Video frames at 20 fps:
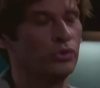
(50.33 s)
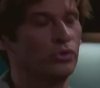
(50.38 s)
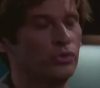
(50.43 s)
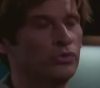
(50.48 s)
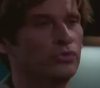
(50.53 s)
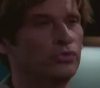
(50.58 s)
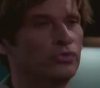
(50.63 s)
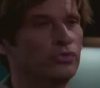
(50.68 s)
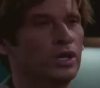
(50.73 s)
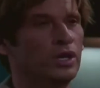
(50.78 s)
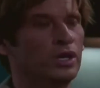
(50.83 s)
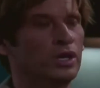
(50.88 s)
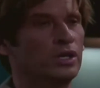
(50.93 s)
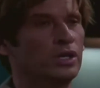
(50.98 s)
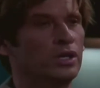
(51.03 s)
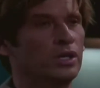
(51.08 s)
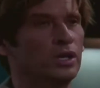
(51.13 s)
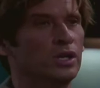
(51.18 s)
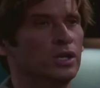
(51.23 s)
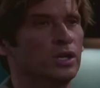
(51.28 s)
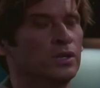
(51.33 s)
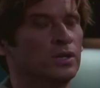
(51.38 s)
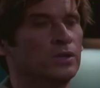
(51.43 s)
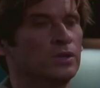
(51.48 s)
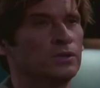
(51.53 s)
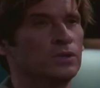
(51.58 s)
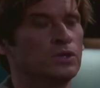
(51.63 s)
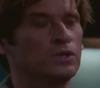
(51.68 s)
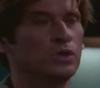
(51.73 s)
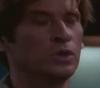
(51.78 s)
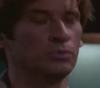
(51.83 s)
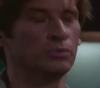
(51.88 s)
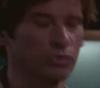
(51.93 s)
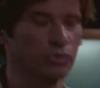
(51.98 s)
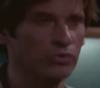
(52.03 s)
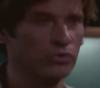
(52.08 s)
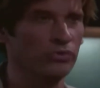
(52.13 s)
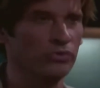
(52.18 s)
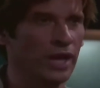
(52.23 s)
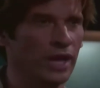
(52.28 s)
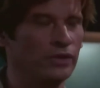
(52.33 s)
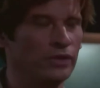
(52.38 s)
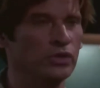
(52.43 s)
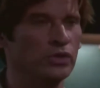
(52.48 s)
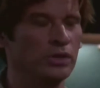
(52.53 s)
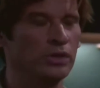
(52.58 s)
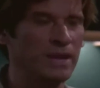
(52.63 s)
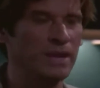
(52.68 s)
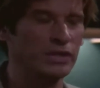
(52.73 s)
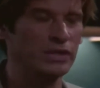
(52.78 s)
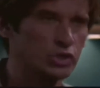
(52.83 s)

prove. You can prove that. You